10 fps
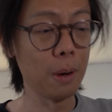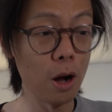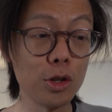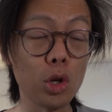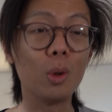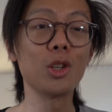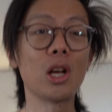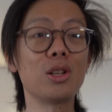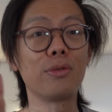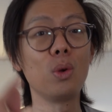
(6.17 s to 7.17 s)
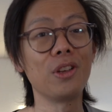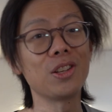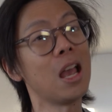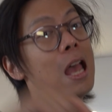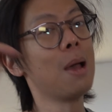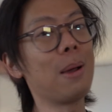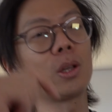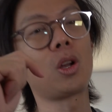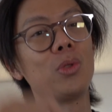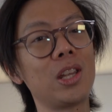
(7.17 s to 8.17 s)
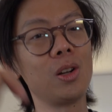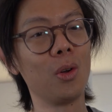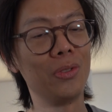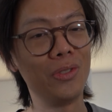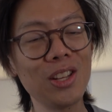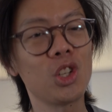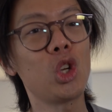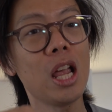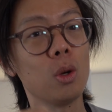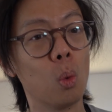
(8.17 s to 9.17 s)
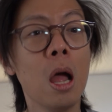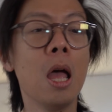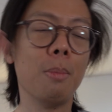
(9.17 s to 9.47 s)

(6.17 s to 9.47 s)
but I do want to change a few things about the content on this channel.